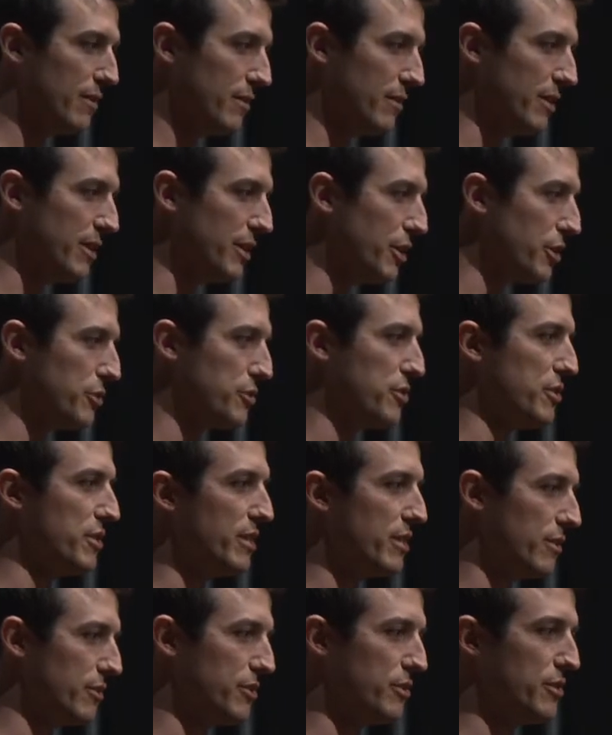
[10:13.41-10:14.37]
years
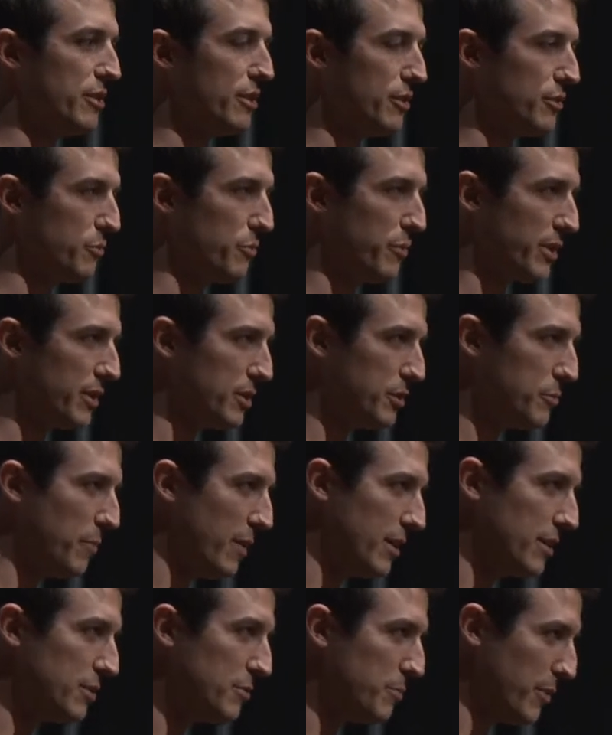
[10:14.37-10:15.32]
and years and years we can
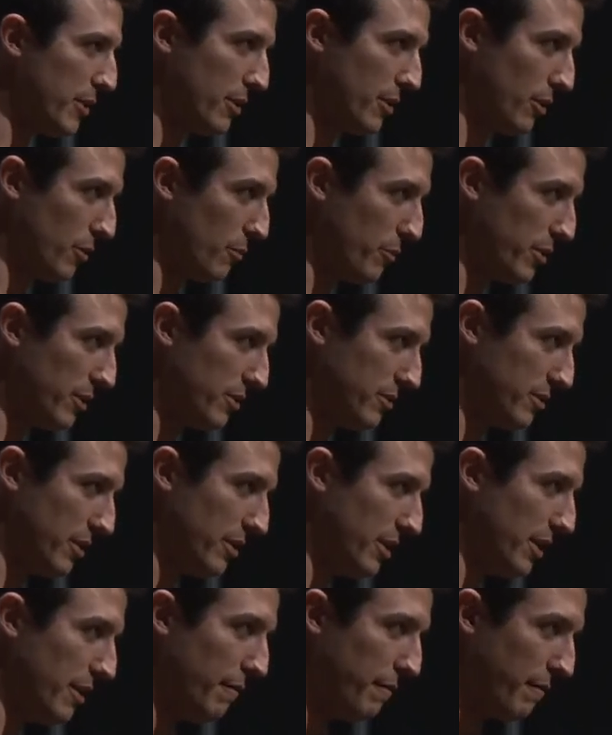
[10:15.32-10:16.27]
spend spinning our wheels
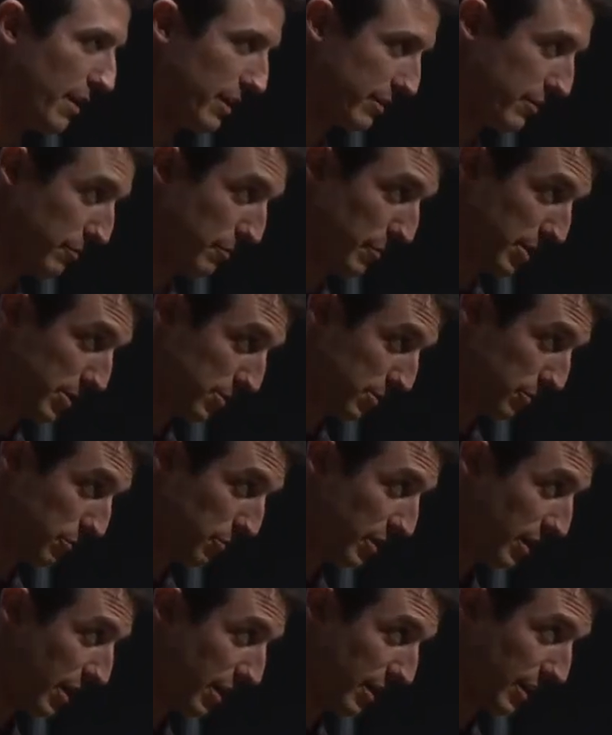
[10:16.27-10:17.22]
on ineffective measures.
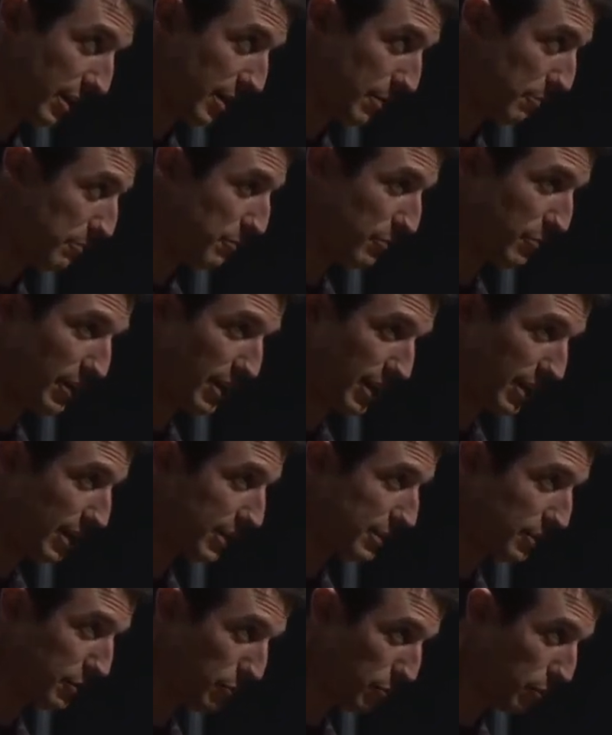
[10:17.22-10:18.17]
We gotta get to
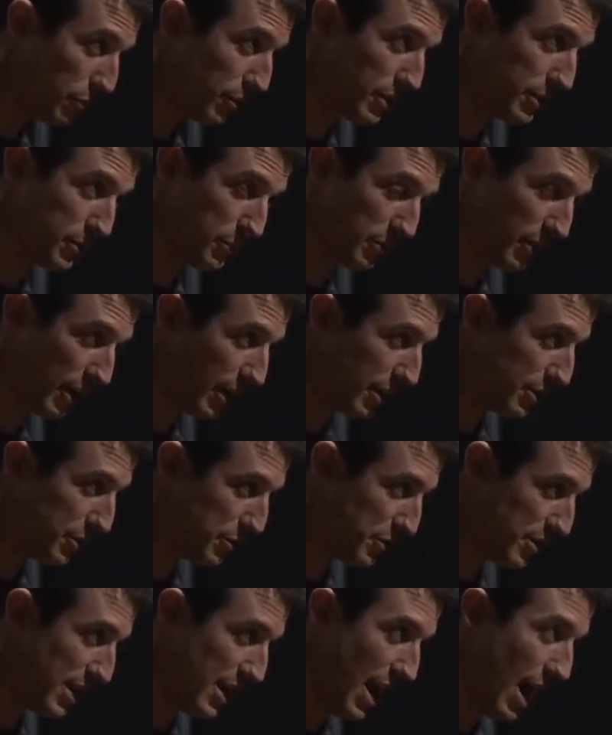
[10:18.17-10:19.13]
the root of this. We gotta
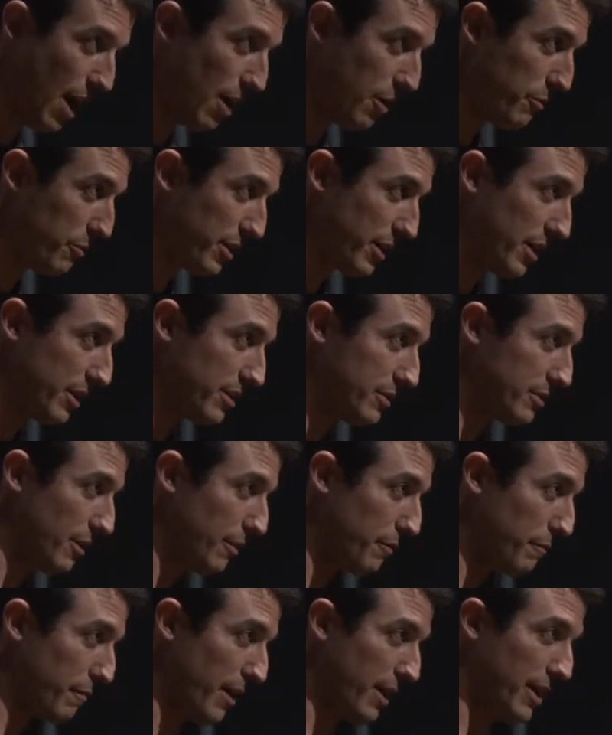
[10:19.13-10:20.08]
do it now. We gotta
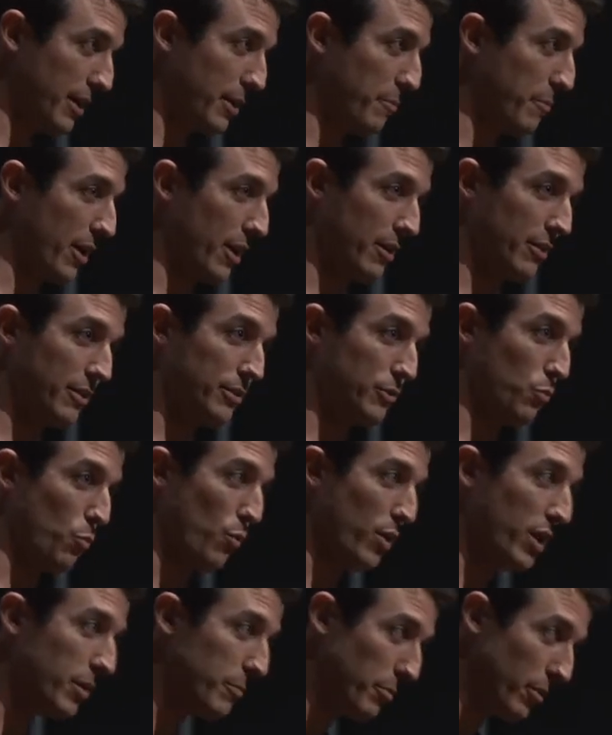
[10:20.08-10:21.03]
start fighting a battle that's
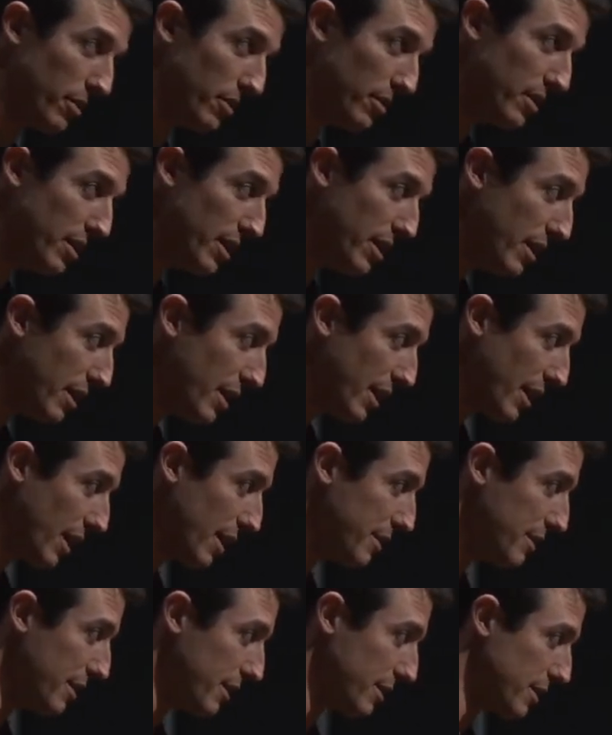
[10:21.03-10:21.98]
winnable. And
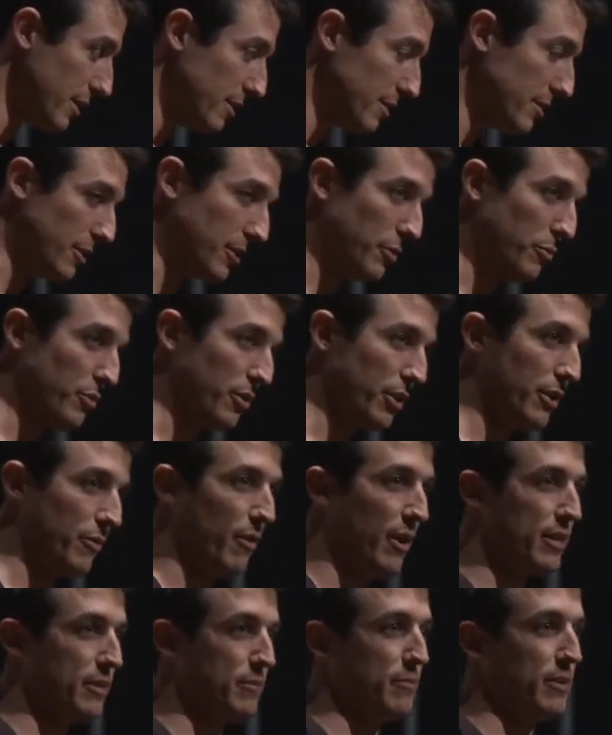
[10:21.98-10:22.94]
I think that the community
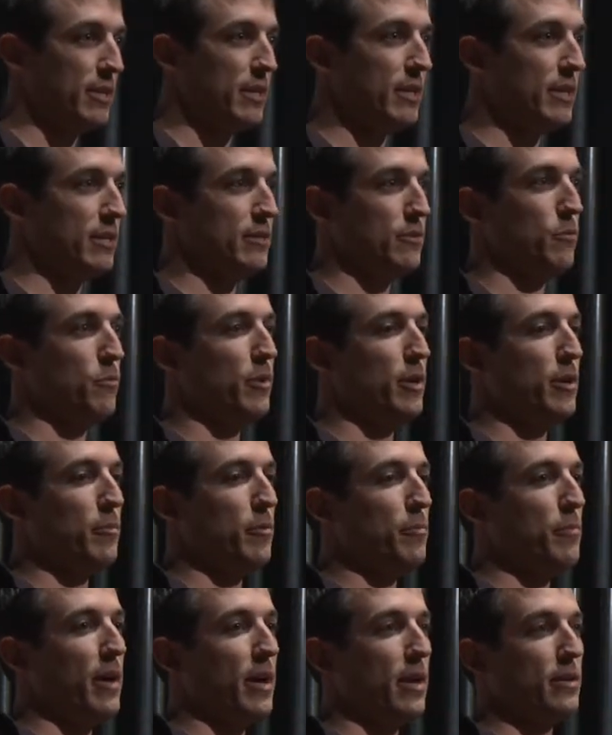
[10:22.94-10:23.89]
rights method is a
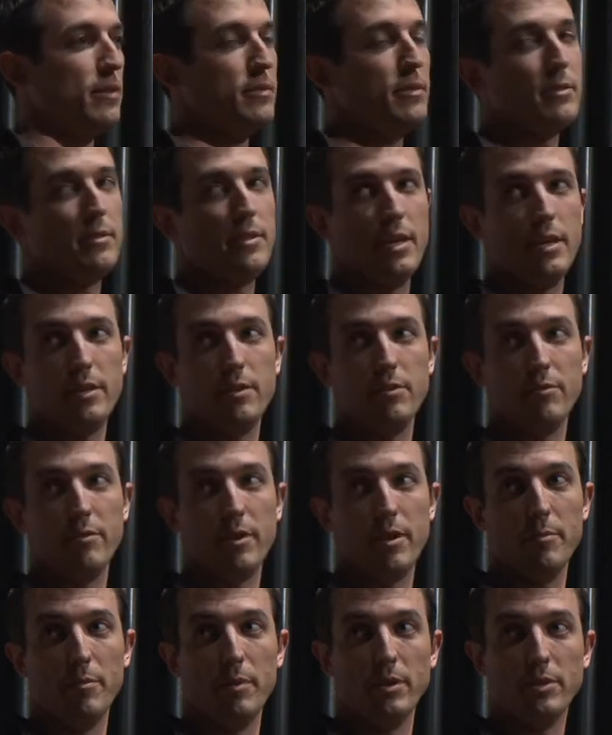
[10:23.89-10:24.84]
winnable battle. So thank you
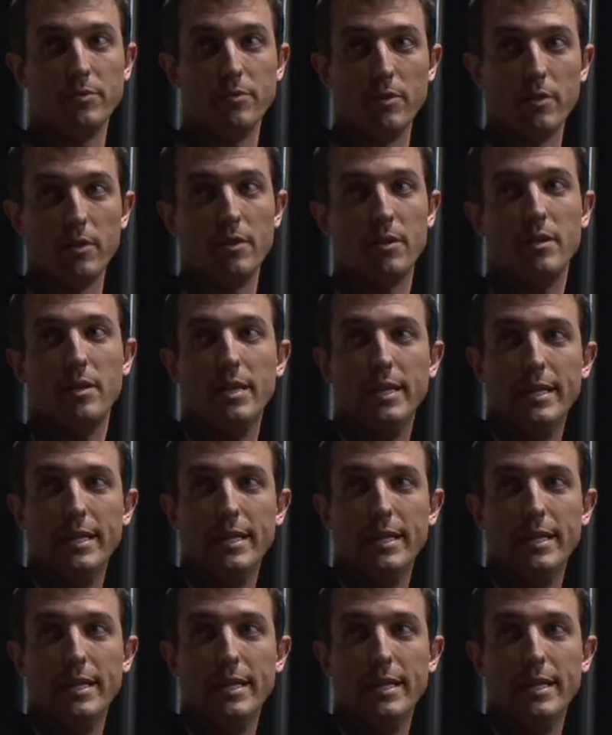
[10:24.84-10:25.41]
very much for giving